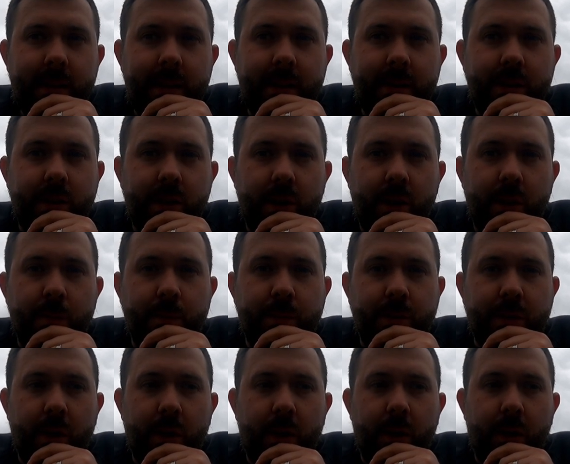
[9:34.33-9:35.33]
in
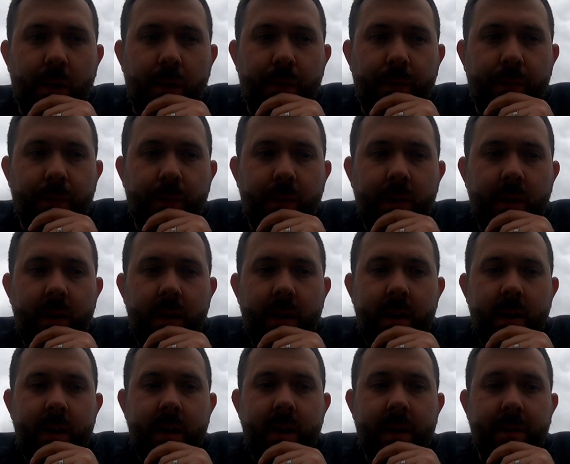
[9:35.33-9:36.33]
terms of
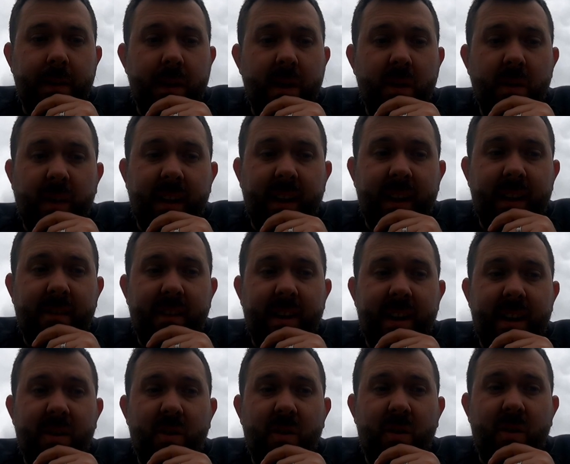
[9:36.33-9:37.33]
if they don't clear
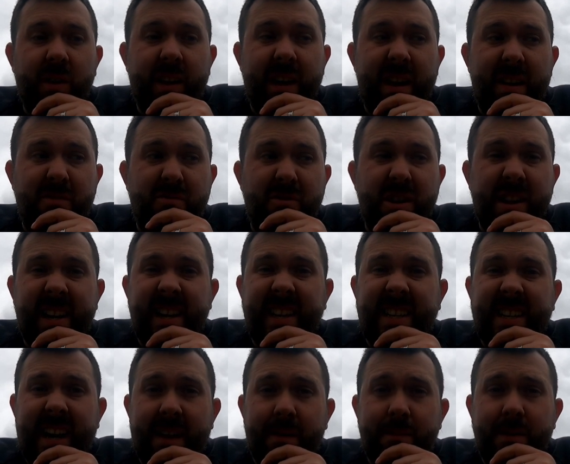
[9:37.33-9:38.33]
out or they're really
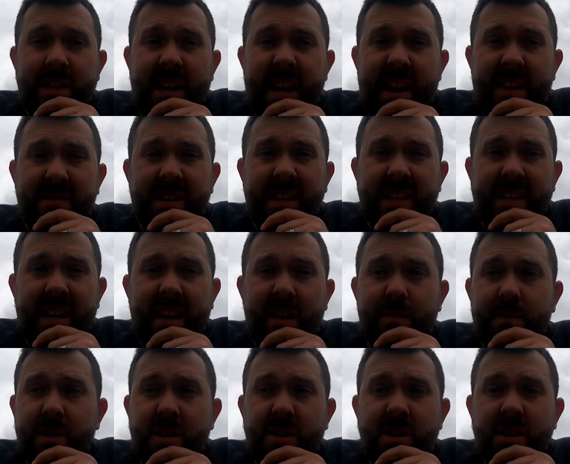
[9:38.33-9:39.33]
damaged, heavily
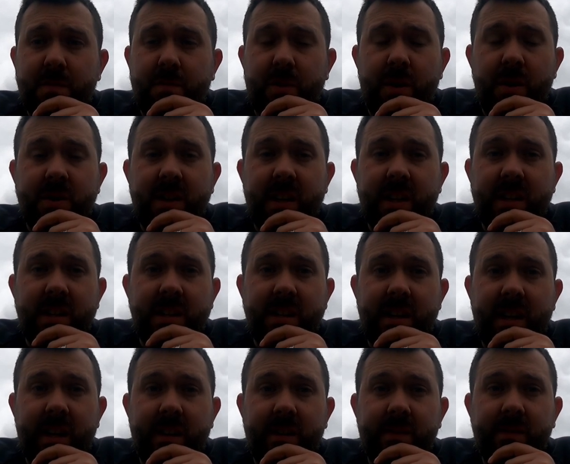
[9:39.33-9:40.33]
damaged, just process it
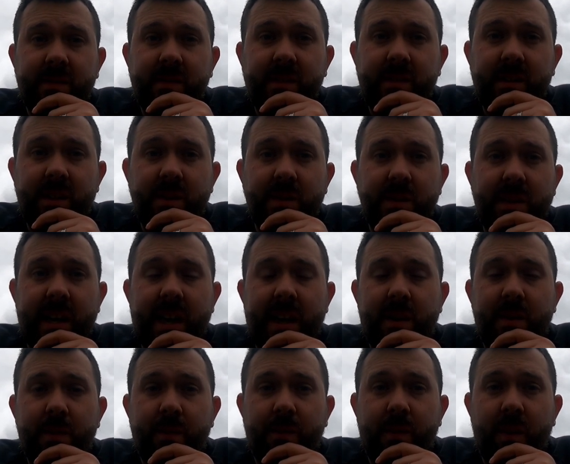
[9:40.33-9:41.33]
down, use the
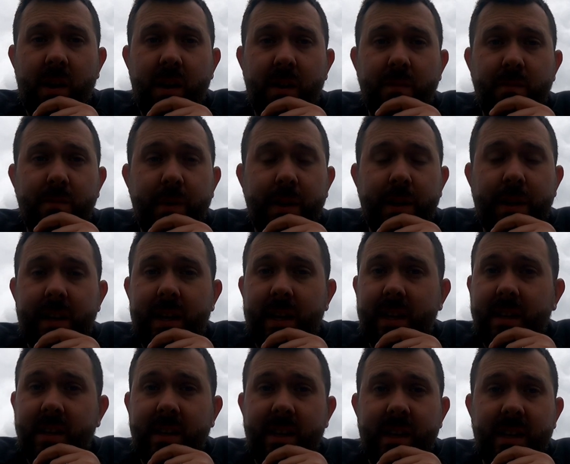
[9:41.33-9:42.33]
outer frame, but
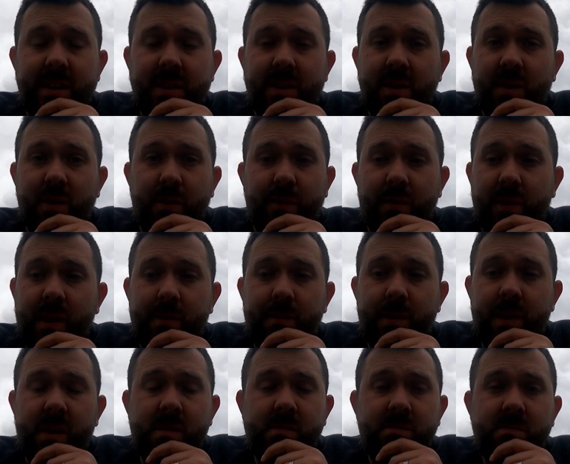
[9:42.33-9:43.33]
then the internal frame,
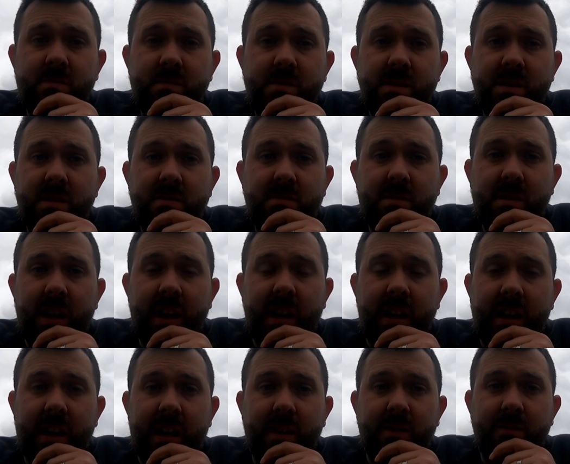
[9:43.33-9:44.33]
no, just clean
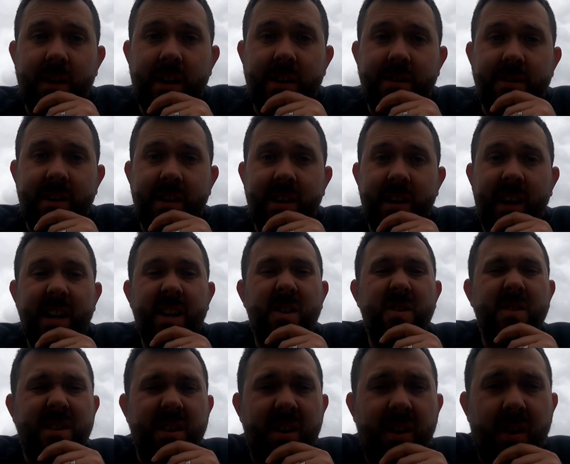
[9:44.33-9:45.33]
it out, render it. I know
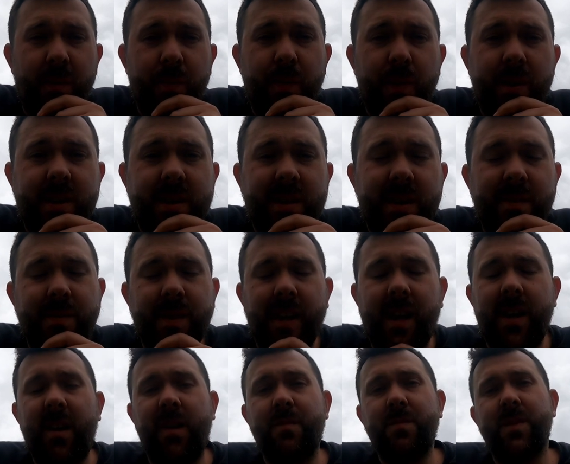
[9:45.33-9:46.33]
it's a lot of work
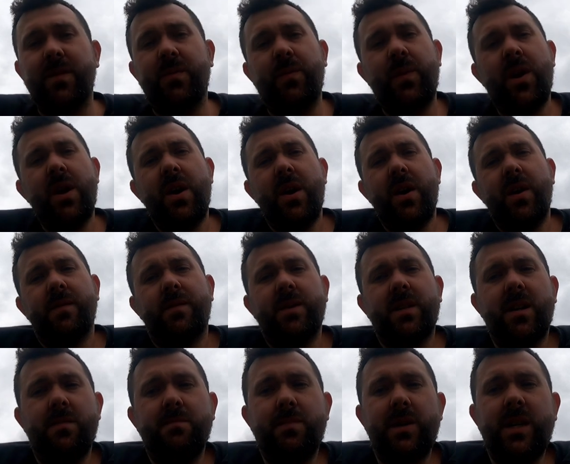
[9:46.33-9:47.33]
sometimes, and for
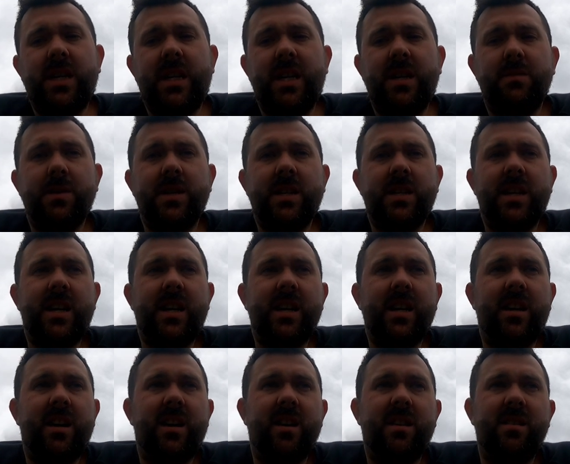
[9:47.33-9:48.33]
some beekeepers, they're like,
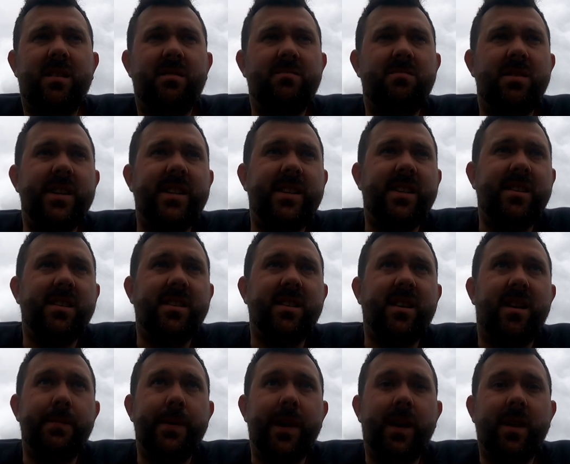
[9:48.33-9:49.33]
oh, I really just
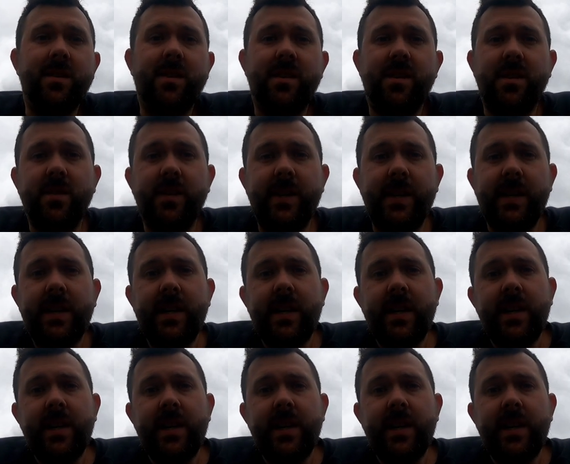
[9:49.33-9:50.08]
can't be asked to do it,